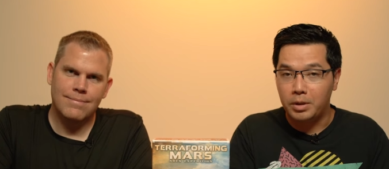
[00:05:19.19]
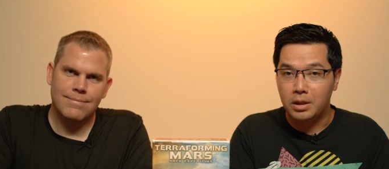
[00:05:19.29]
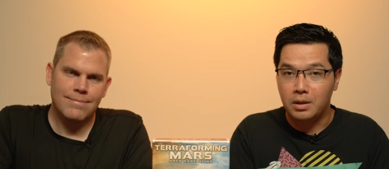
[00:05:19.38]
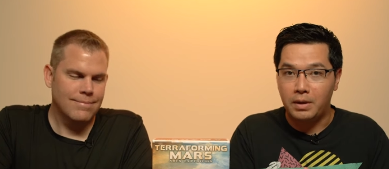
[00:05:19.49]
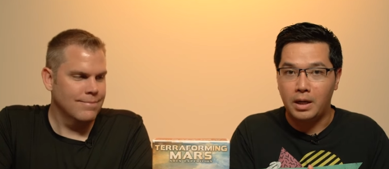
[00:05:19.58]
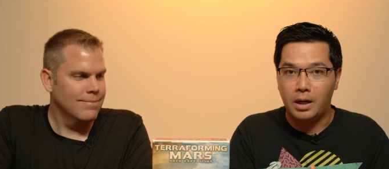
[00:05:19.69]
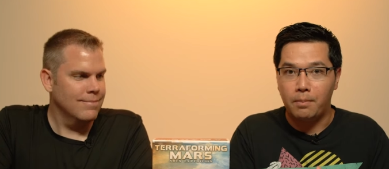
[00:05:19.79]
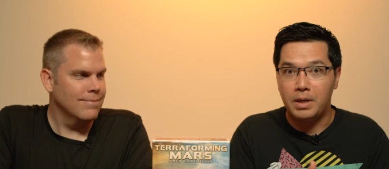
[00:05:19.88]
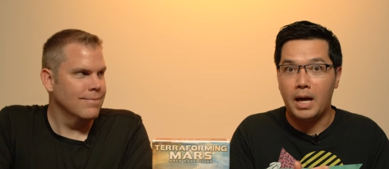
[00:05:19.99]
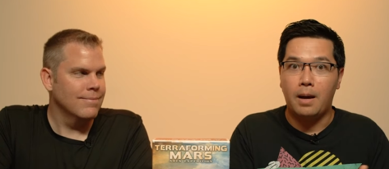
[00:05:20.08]
Speaker 1: because if they end
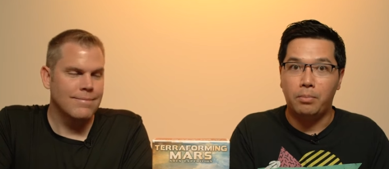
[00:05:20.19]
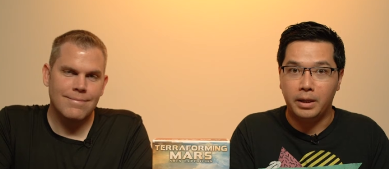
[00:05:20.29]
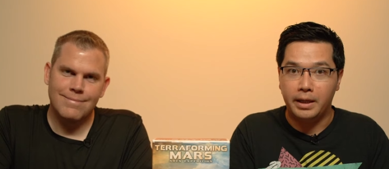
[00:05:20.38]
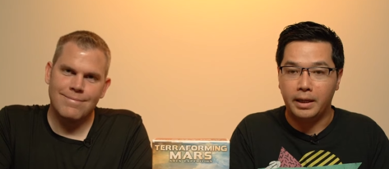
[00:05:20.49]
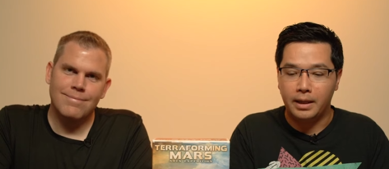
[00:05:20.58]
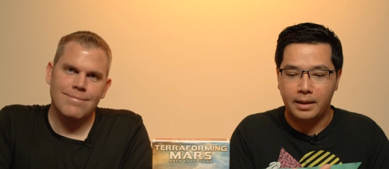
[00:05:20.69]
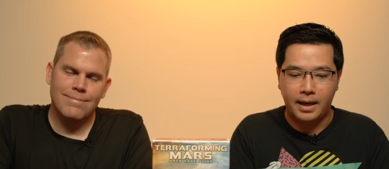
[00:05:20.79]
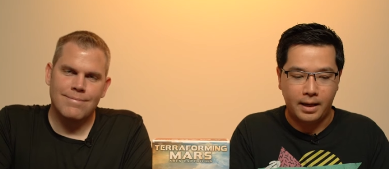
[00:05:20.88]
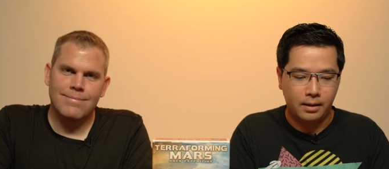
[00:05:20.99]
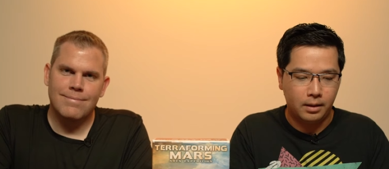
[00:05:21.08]
up not playing it,
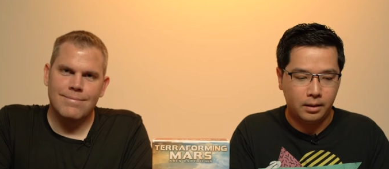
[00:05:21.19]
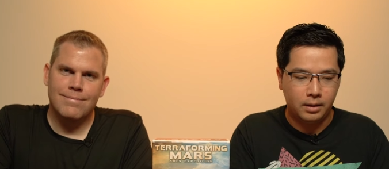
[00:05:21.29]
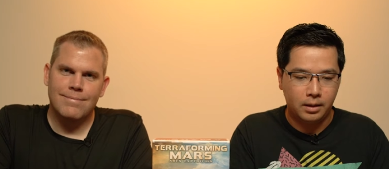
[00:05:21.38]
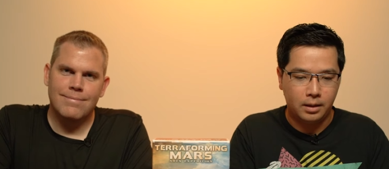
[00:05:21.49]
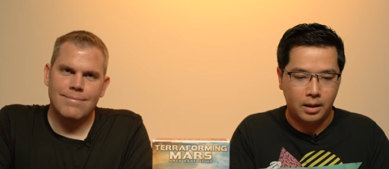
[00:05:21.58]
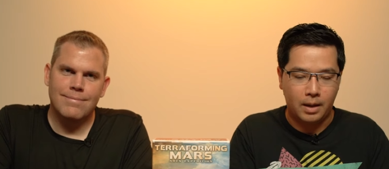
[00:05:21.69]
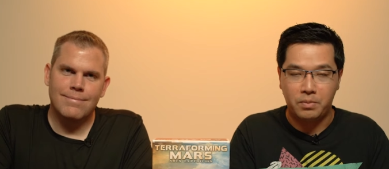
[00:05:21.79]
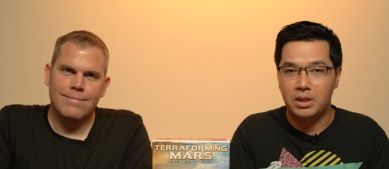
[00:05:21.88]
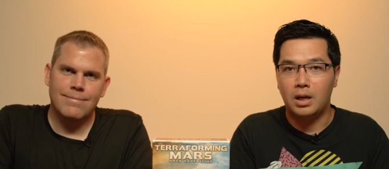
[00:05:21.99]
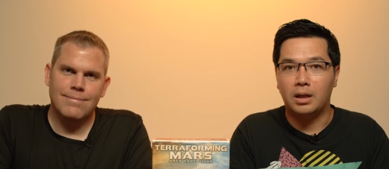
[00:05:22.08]
then I'm
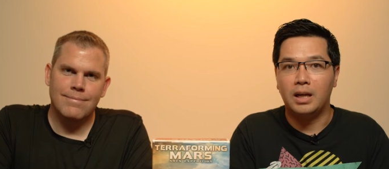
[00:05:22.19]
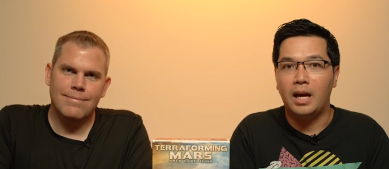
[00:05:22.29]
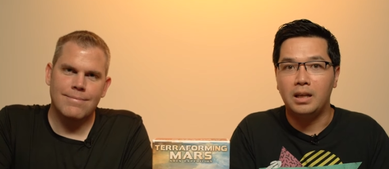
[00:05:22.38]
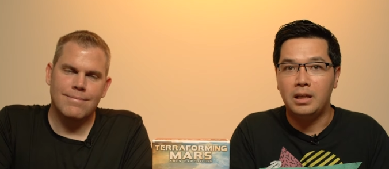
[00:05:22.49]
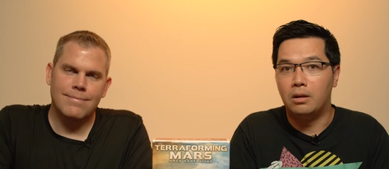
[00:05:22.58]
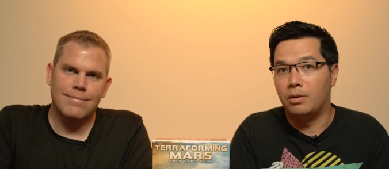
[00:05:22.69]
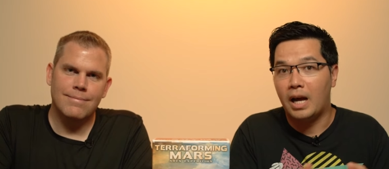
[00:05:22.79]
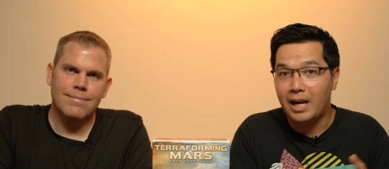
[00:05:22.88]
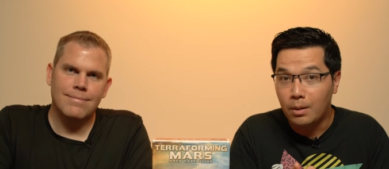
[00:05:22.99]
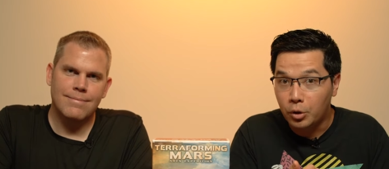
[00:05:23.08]
stuck not either
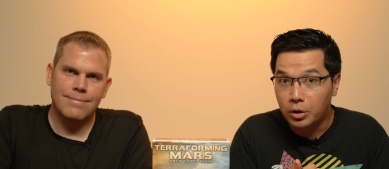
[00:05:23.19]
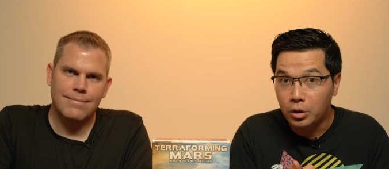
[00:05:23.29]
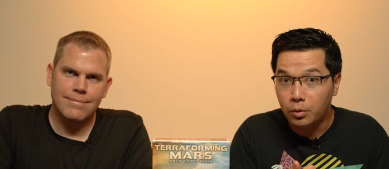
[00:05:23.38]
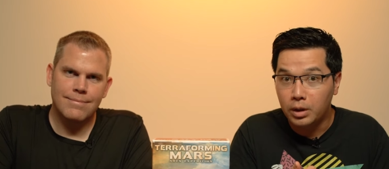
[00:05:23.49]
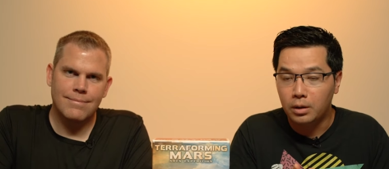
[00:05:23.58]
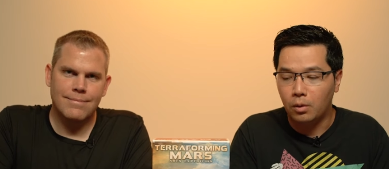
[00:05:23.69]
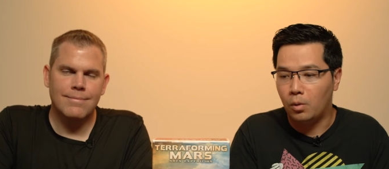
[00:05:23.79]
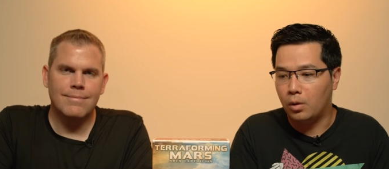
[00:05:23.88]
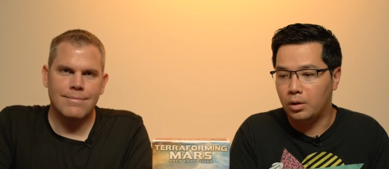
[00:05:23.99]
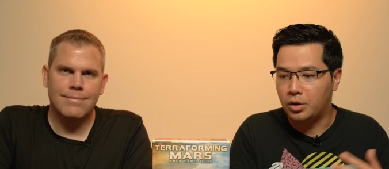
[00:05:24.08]
not able to do it
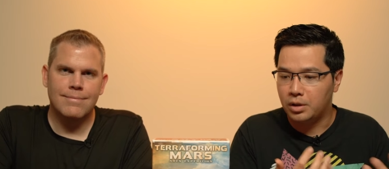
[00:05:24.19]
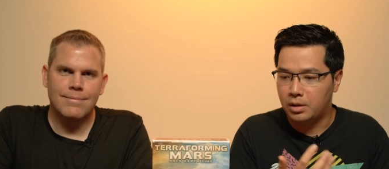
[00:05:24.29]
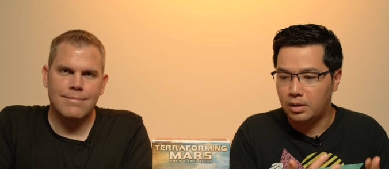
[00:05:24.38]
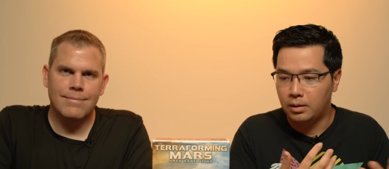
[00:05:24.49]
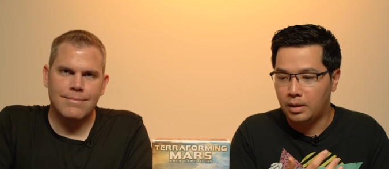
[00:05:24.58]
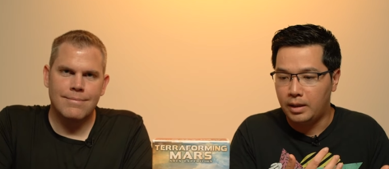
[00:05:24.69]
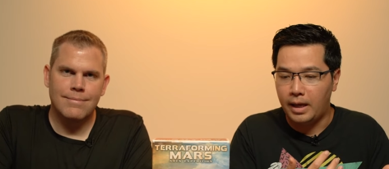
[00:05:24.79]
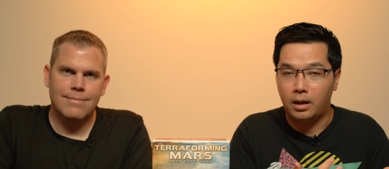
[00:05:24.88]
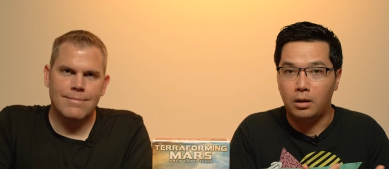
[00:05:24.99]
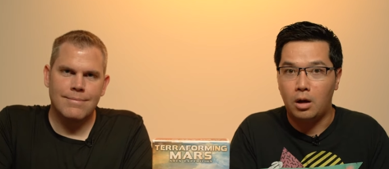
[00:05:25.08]
or just
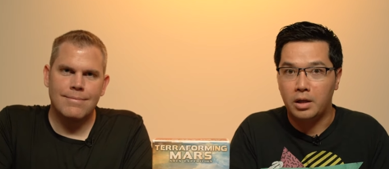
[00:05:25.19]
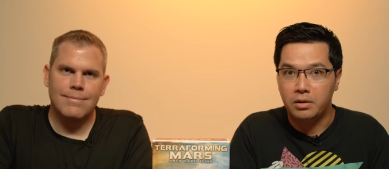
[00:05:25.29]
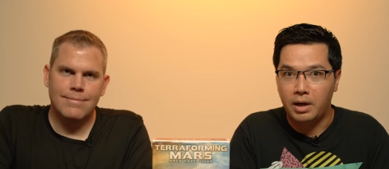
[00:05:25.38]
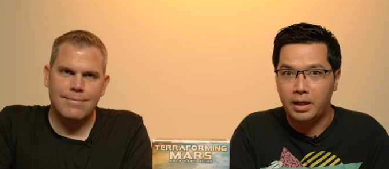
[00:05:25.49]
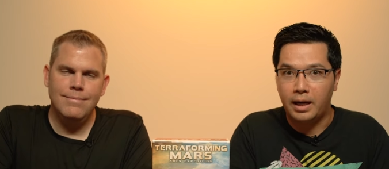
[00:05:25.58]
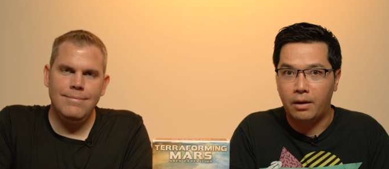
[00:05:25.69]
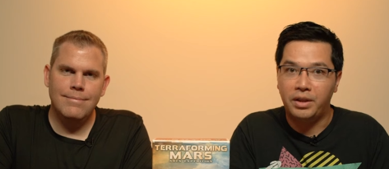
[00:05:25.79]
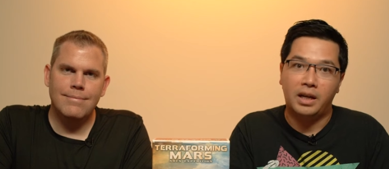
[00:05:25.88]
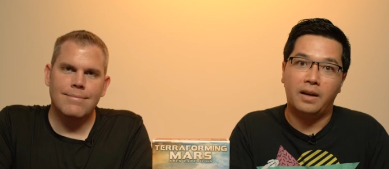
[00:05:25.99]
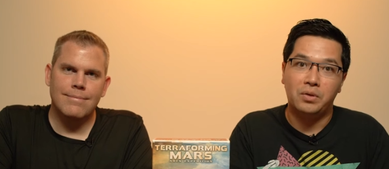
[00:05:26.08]
at a
Speaker 2: loss right now, and
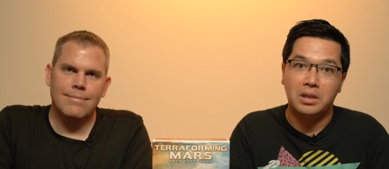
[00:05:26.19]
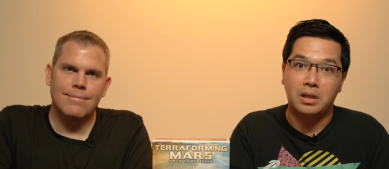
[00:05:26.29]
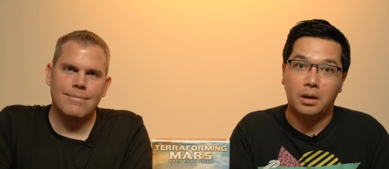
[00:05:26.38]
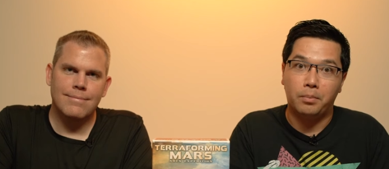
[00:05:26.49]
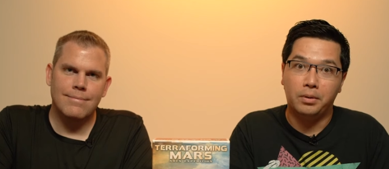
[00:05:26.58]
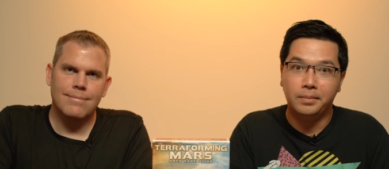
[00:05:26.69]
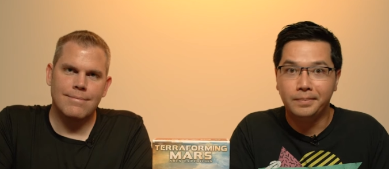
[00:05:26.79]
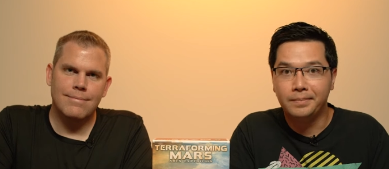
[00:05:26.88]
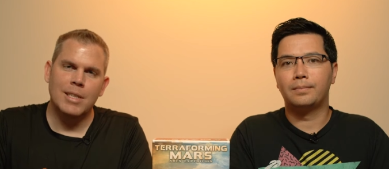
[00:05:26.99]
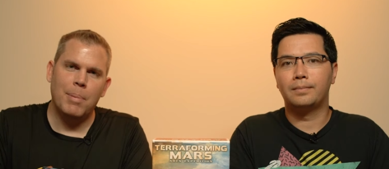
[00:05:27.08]
then I have to skip.
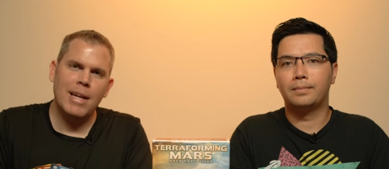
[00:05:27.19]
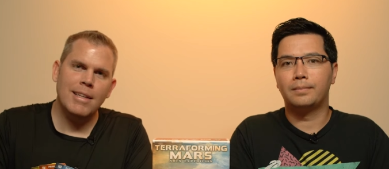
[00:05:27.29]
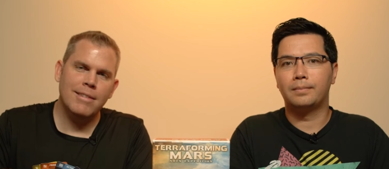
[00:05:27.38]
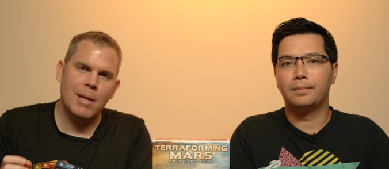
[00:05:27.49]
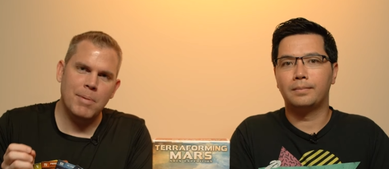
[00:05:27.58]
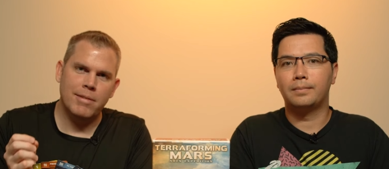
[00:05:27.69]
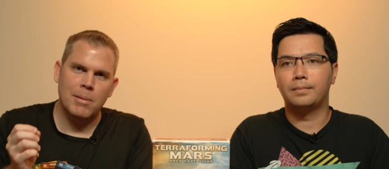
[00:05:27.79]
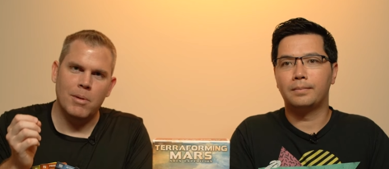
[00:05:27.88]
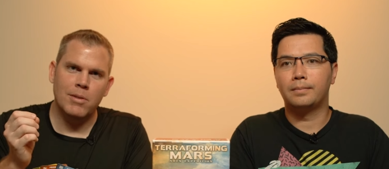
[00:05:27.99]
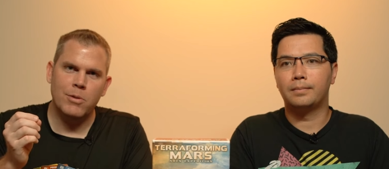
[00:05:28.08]
The planning step is
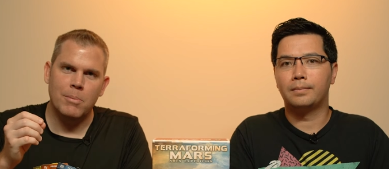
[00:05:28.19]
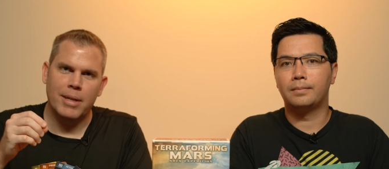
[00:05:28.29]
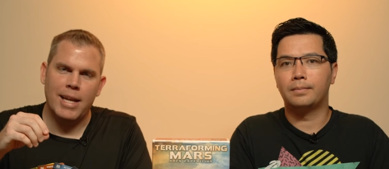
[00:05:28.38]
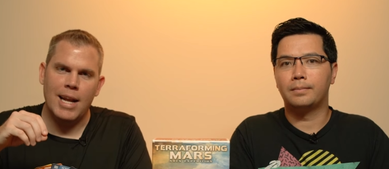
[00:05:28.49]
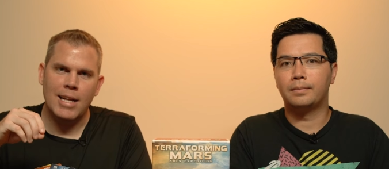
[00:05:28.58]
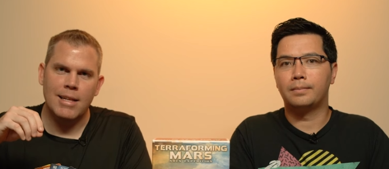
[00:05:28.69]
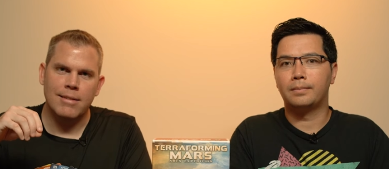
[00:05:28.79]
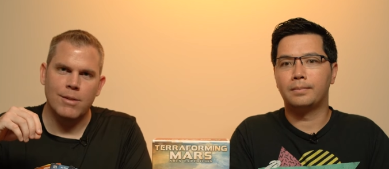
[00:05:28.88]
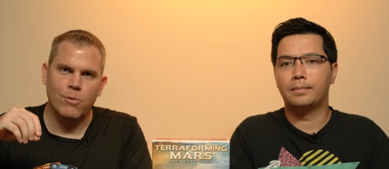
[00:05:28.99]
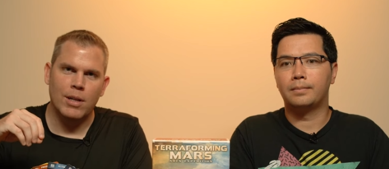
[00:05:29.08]
similar to a mechanic
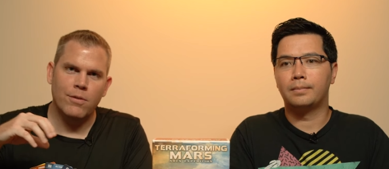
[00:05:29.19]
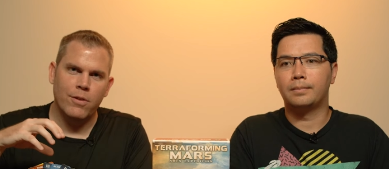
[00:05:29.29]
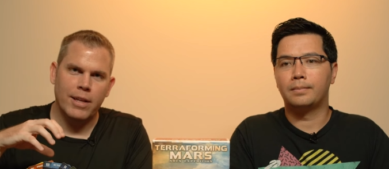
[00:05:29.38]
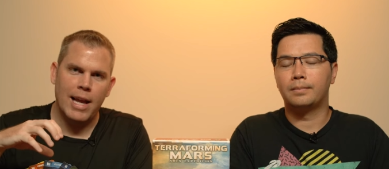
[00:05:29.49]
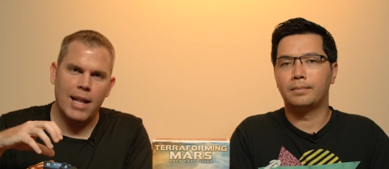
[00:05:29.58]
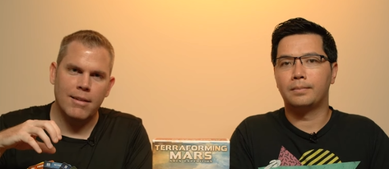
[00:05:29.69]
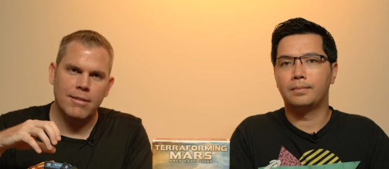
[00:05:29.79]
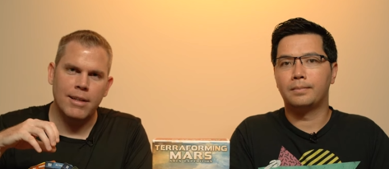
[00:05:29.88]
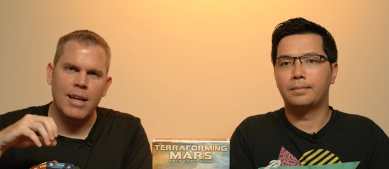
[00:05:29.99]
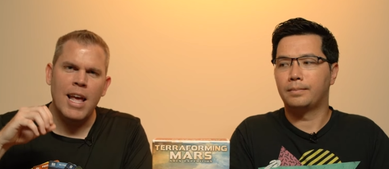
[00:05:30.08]
that's in Race for the
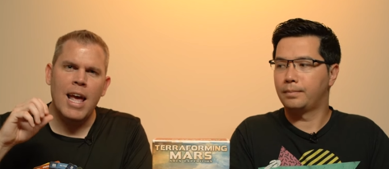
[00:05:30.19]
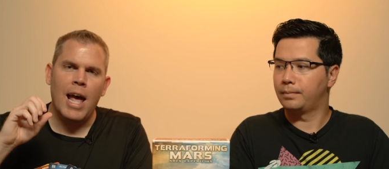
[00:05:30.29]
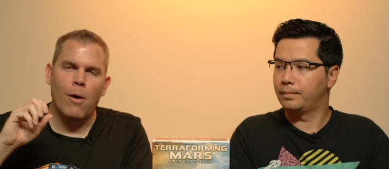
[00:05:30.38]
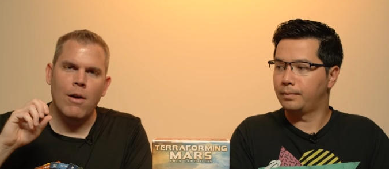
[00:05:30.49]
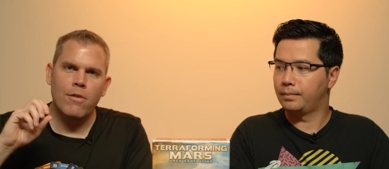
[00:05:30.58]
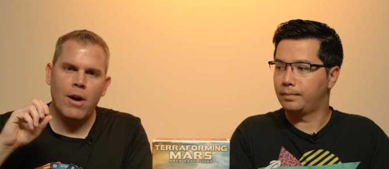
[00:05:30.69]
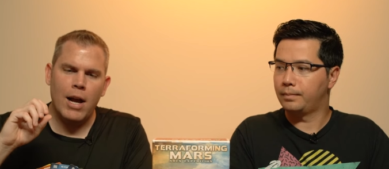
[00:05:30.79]
Galaxy. However,